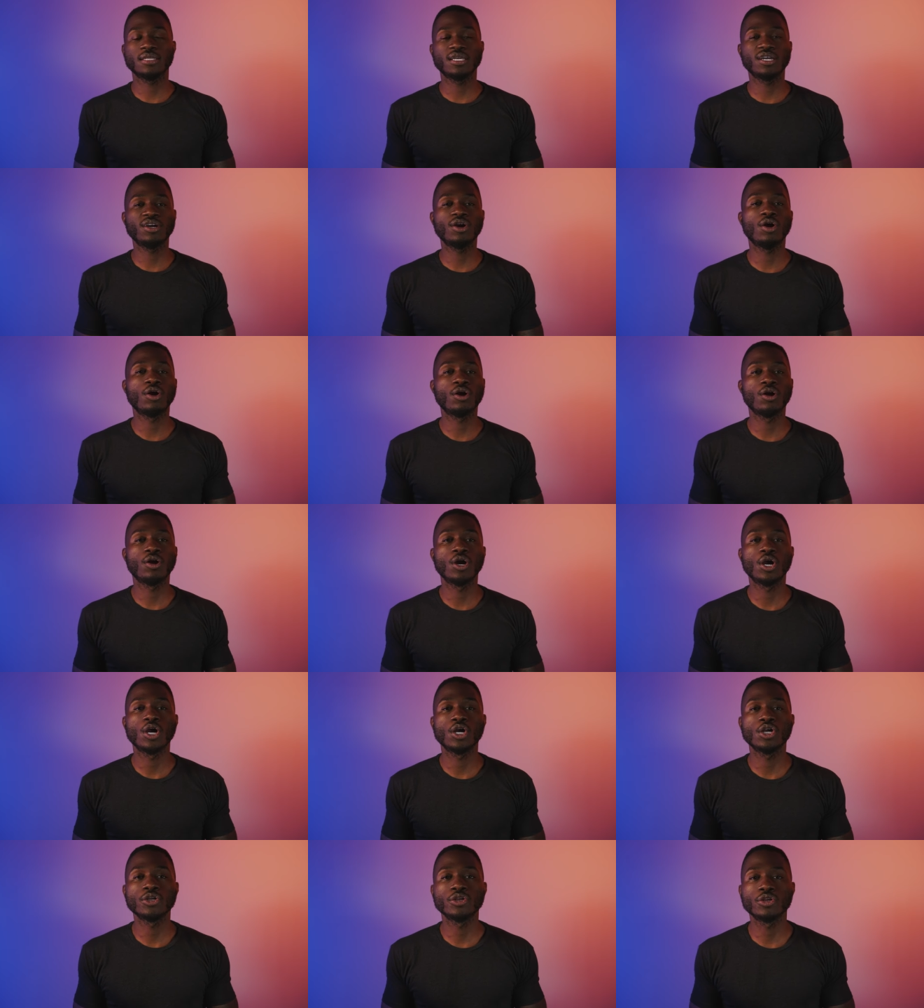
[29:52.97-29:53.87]
There are
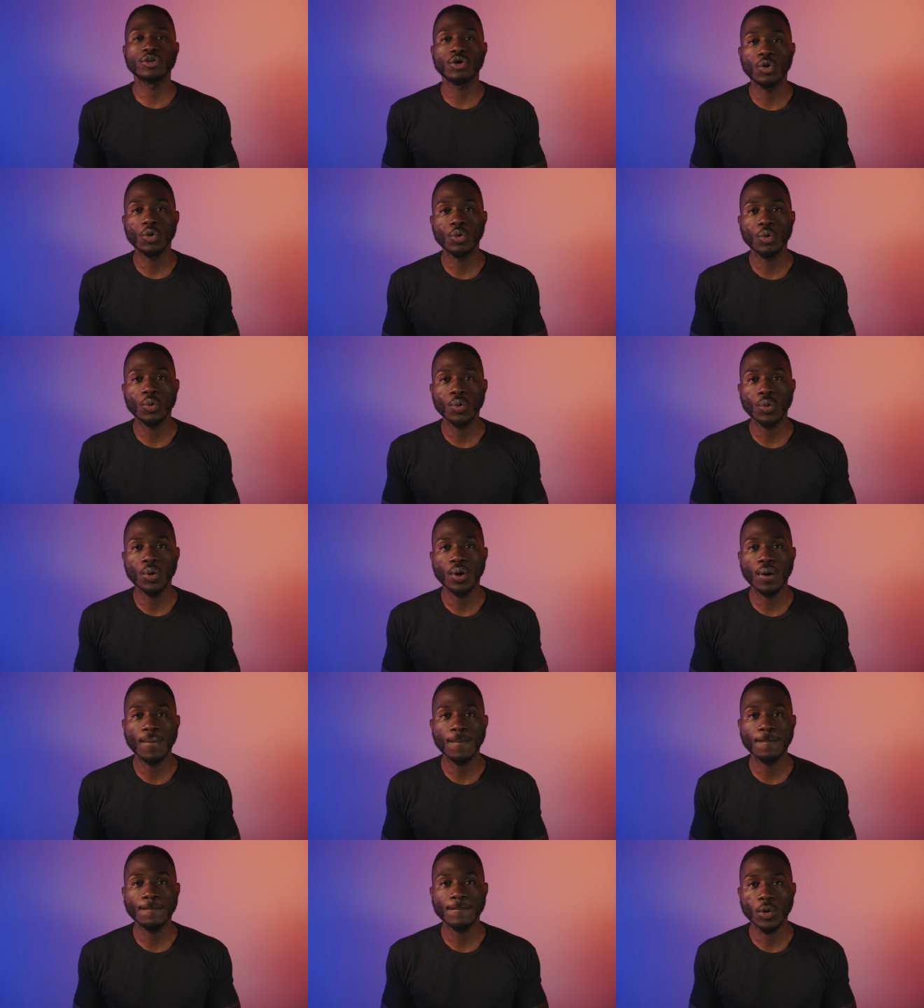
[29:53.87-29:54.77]
no
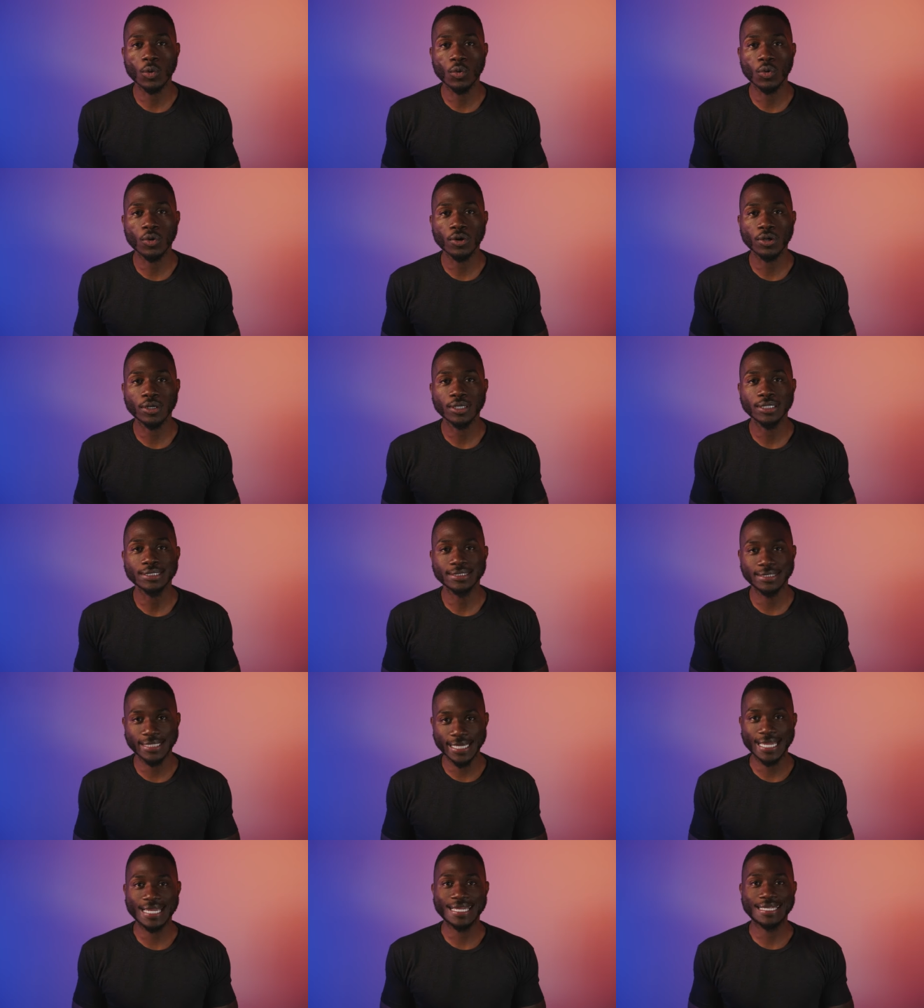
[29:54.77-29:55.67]
more
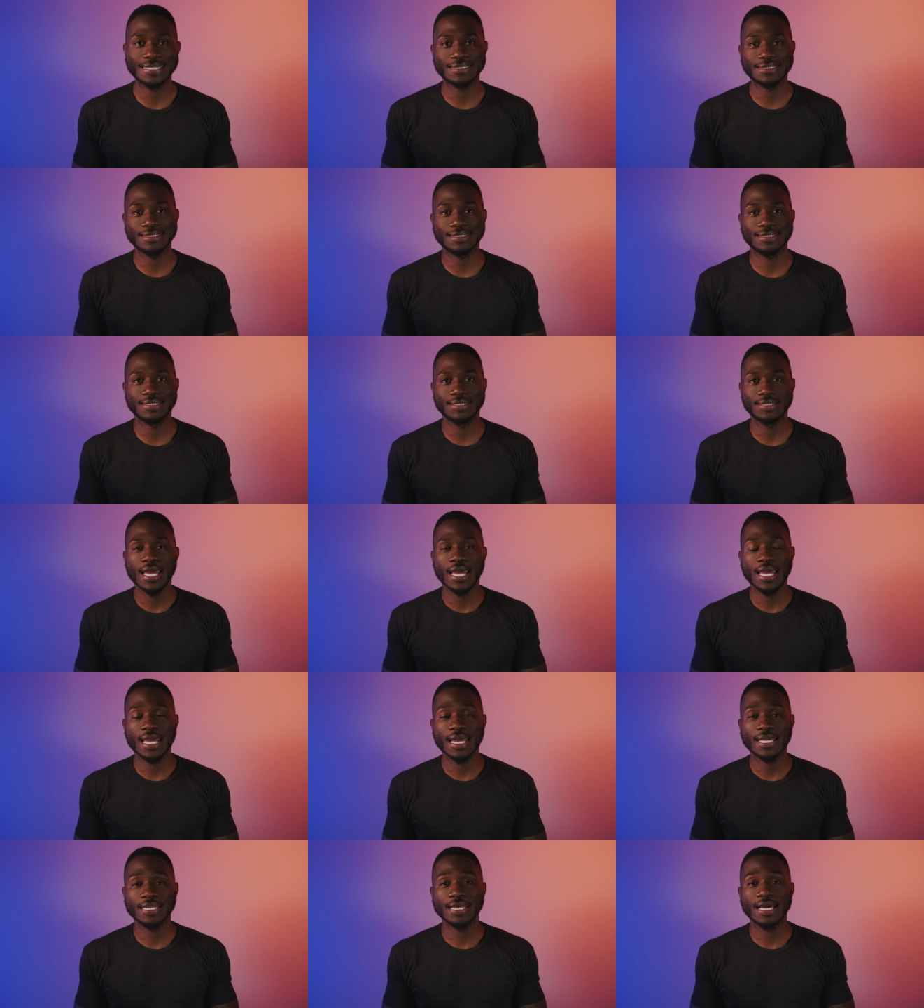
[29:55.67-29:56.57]
days
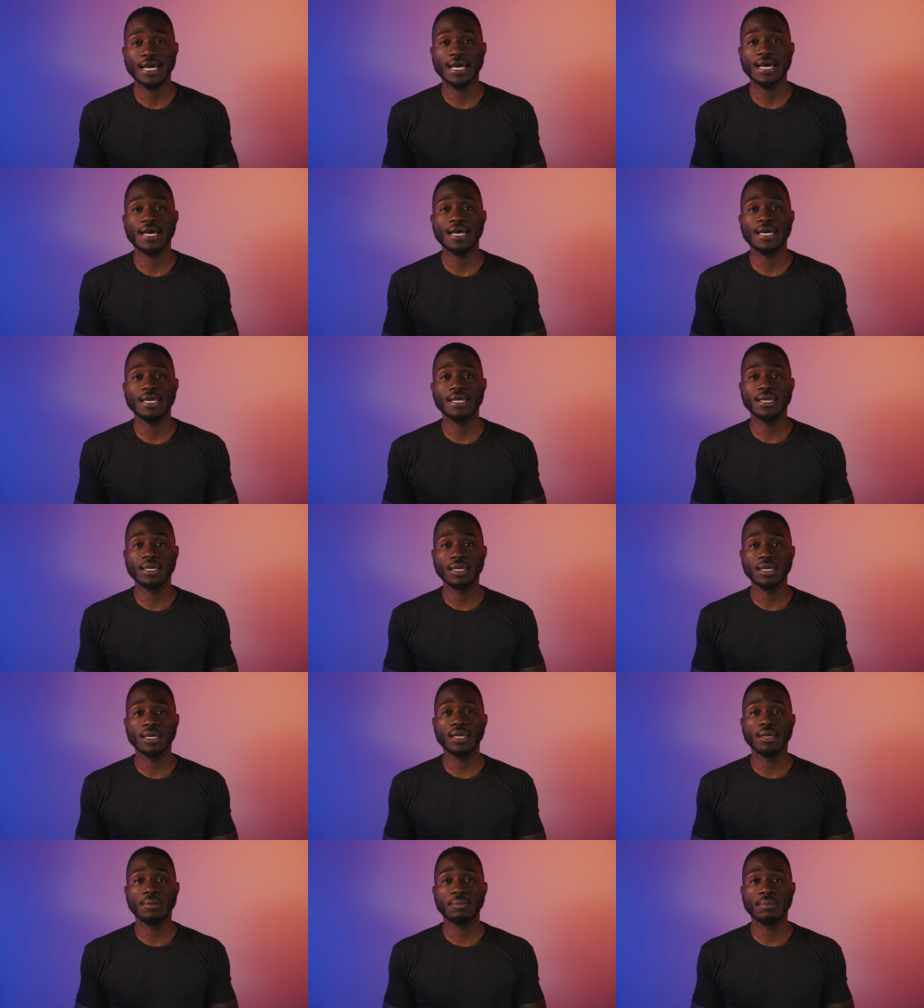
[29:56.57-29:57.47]
and I
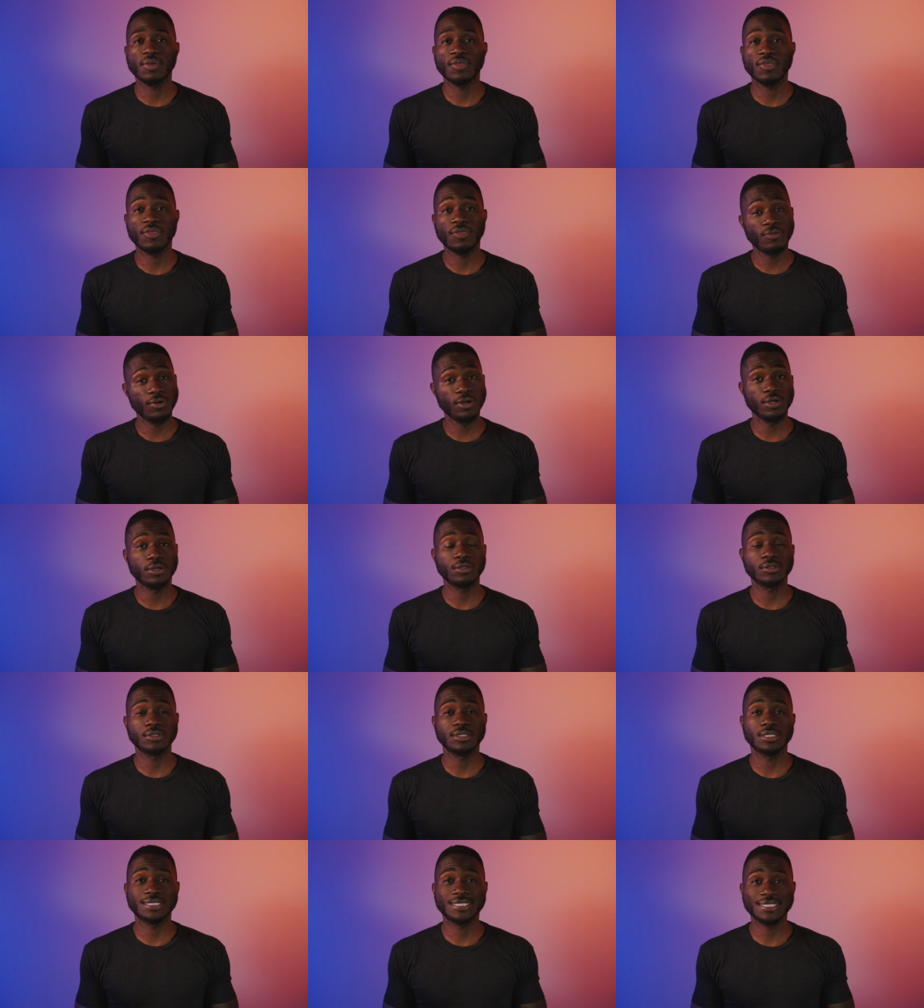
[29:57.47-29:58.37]
am
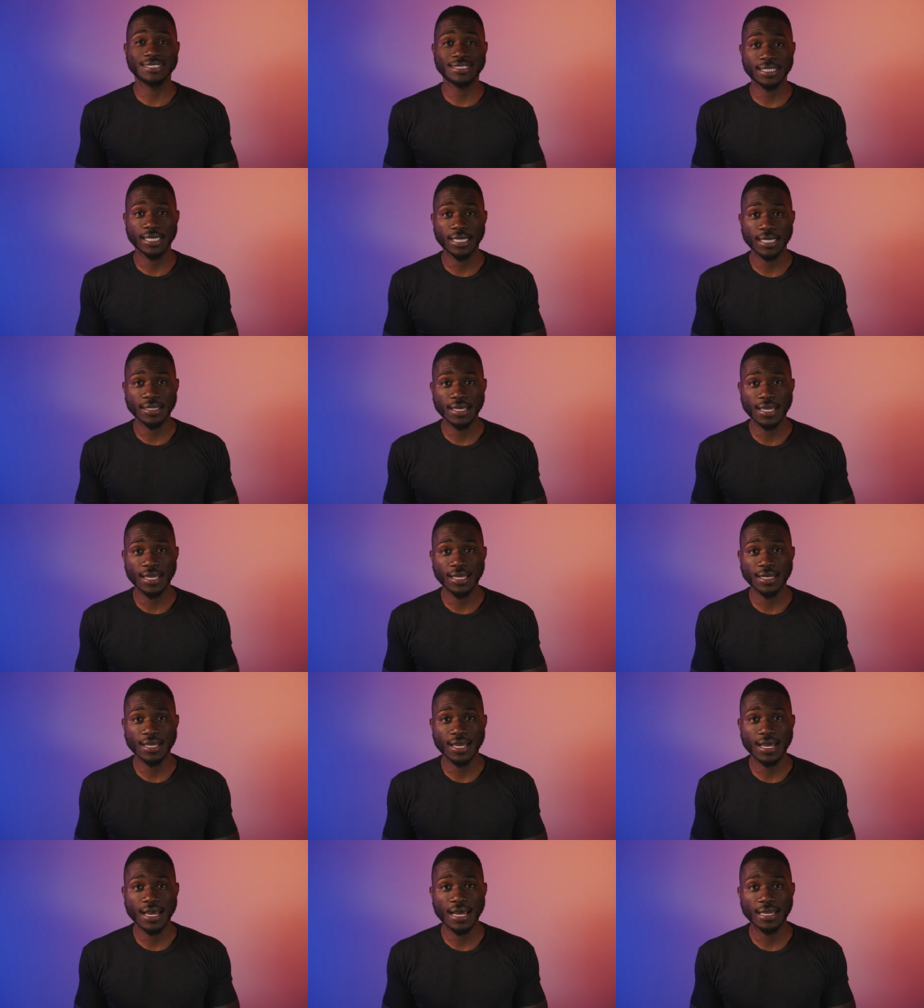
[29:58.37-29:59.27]
thrilled to say that
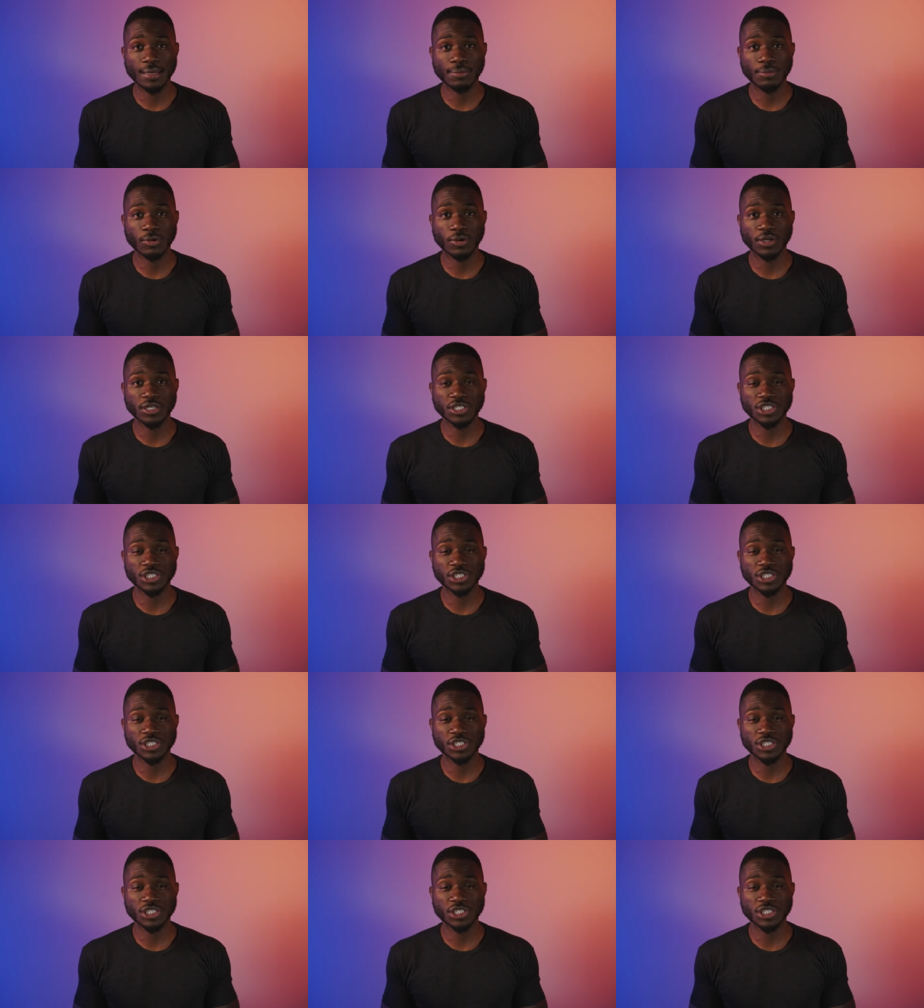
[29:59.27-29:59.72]
I am going to